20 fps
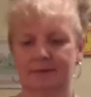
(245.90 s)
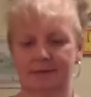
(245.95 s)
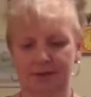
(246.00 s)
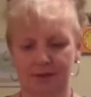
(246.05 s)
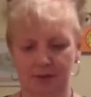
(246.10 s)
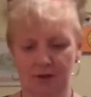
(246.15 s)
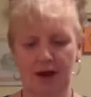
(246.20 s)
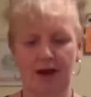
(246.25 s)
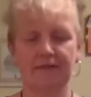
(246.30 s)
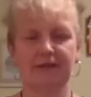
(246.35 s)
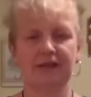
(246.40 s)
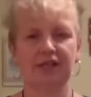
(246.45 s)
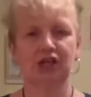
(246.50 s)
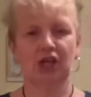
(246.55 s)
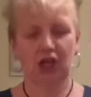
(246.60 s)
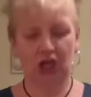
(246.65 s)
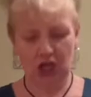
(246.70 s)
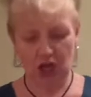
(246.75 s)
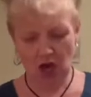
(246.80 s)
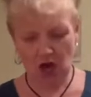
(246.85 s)
So I have
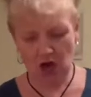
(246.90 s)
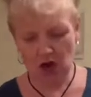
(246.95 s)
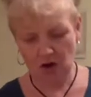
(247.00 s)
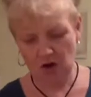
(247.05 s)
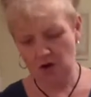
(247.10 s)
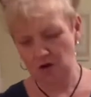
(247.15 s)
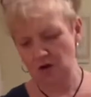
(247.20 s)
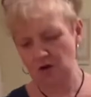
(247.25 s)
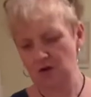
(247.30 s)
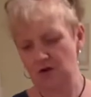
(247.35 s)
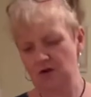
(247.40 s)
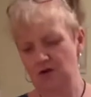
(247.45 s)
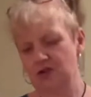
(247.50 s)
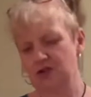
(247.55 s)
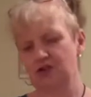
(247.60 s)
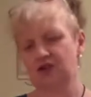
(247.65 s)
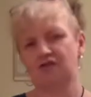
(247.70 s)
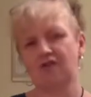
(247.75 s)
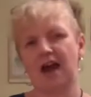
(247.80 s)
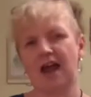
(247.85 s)
this huge
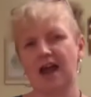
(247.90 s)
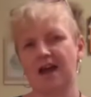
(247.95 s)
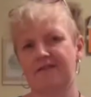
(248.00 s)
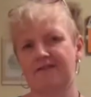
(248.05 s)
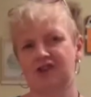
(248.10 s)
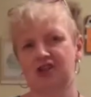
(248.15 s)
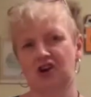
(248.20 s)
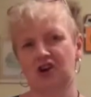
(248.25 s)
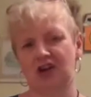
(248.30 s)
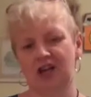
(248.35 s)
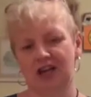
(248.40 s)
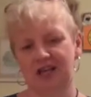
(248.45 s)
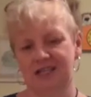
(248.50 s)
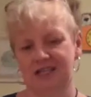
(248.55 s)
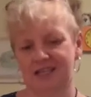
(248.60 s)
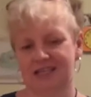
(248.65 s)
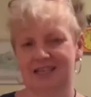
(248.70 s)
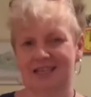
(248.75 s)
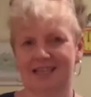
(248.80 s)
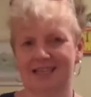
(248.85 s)
tray of chocolate.